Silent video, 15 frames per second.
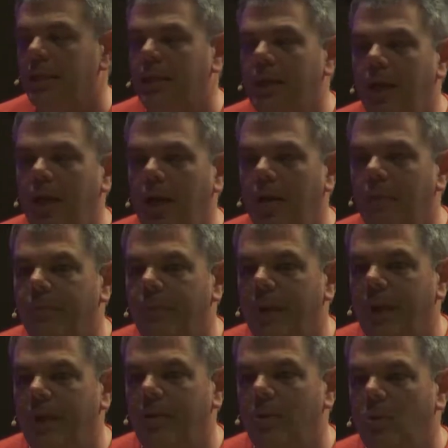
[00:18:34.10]

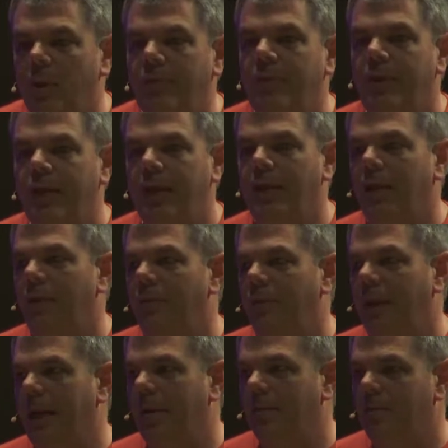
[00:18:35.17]
And the one thing I love
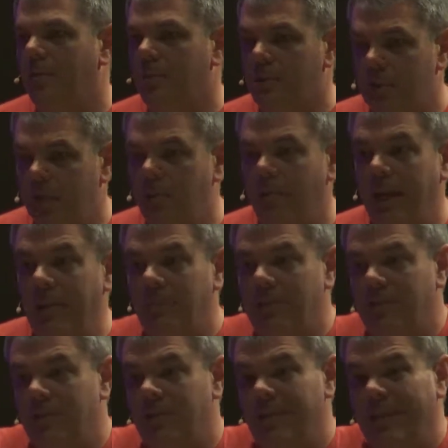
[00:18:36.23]
about Southern
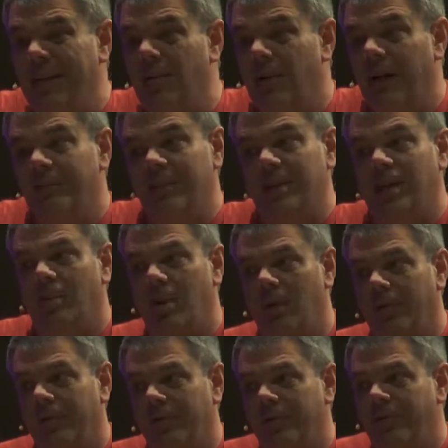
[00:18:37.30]
Baptist is they don't have to come
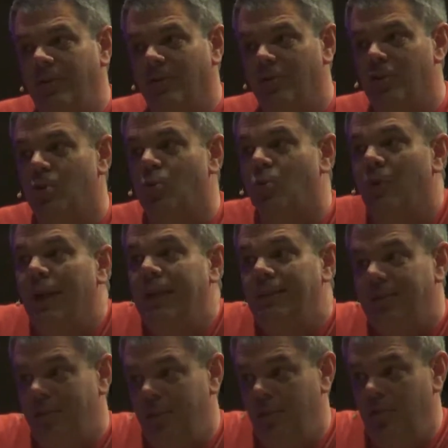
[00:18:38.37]
off the field to
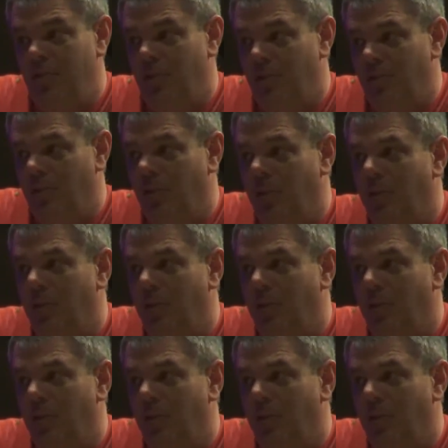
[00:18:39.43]
raise their support.